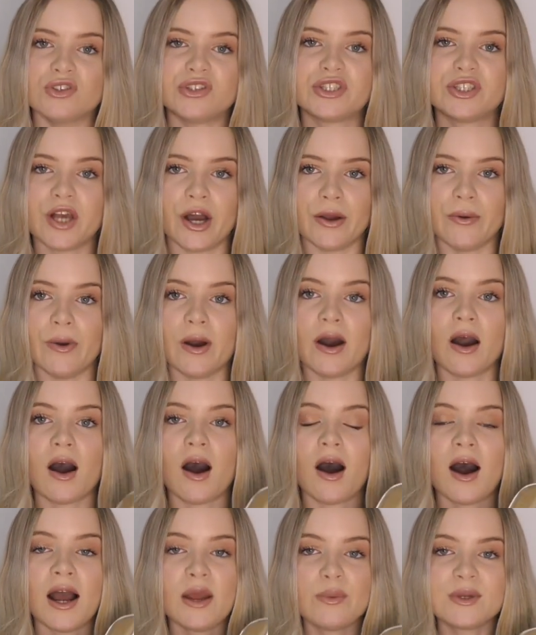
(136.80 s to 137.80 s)
So
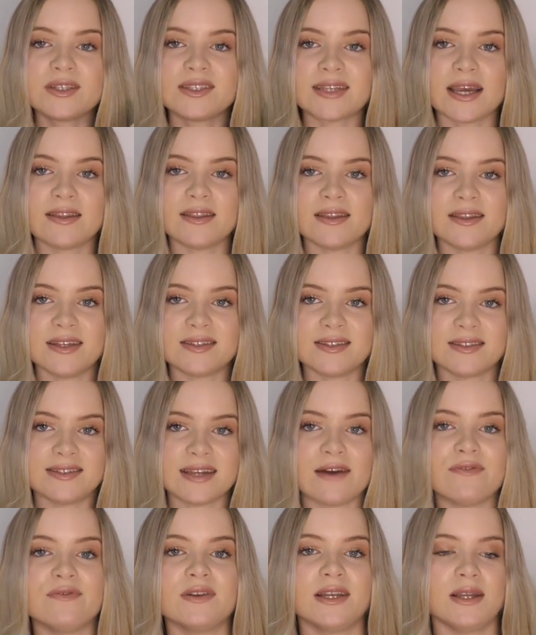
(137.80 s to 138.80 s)
I would say that these are
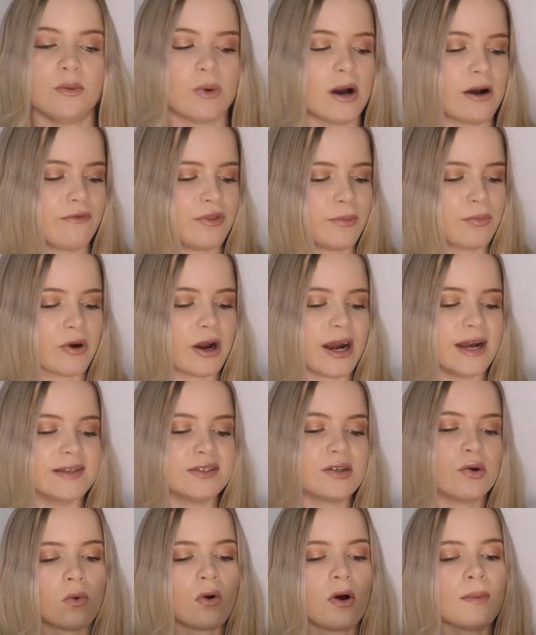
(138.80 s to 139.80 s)
definitely worth the
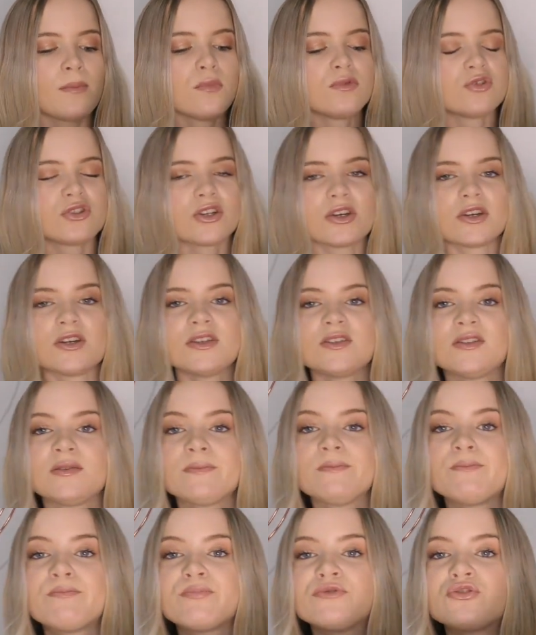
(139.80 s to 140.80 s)
price. What I'm also going to
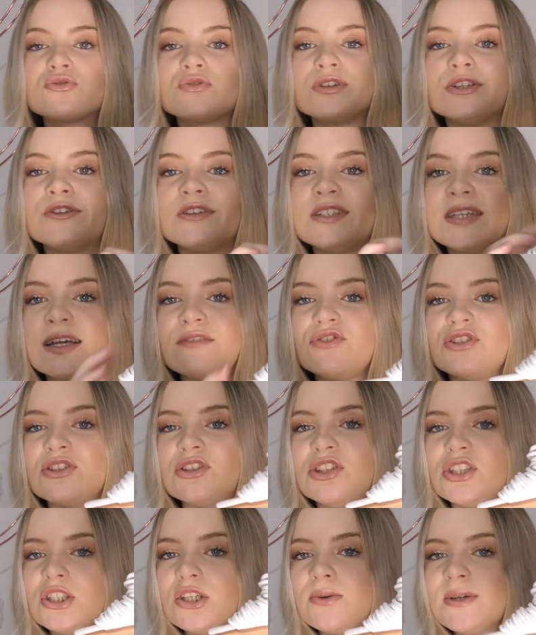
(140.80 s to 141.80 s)
draw your attention
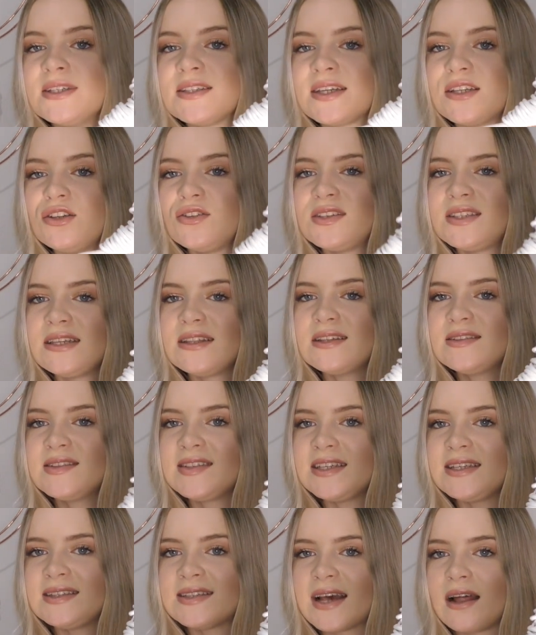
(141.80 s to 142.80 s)
to is, can you see the
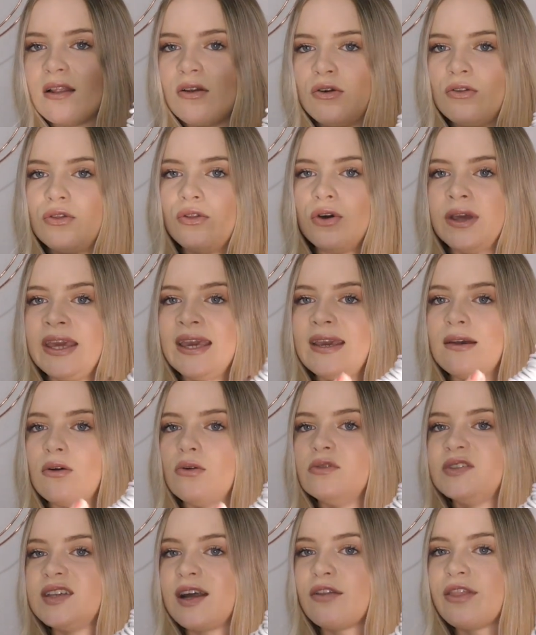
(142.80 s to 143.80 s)
detail on the
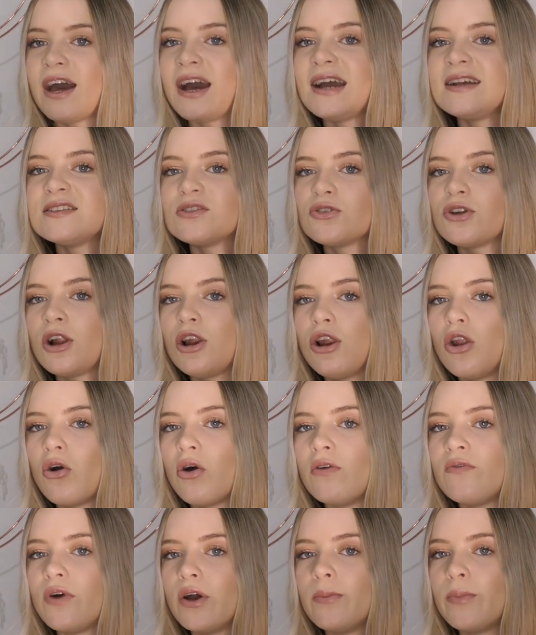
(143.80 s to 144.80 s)
heels? Now that is on a lot
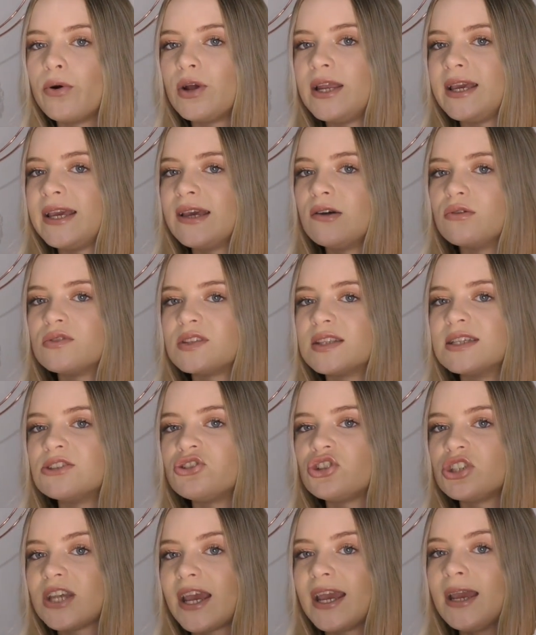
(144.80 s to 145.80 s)
of POLLY heels, this
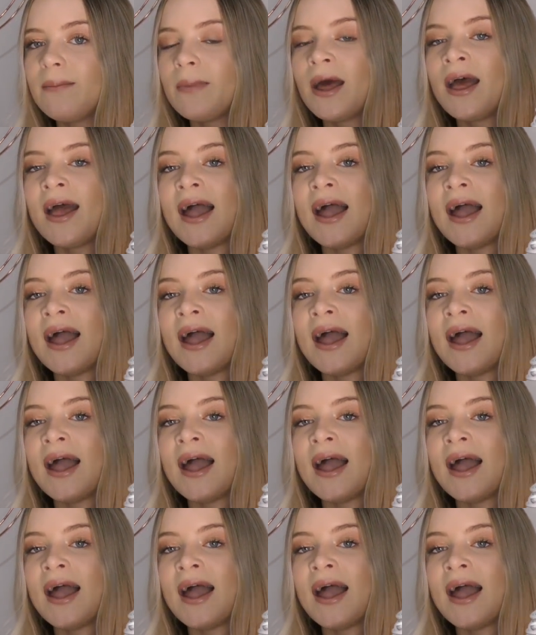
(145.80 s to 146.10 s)
shape,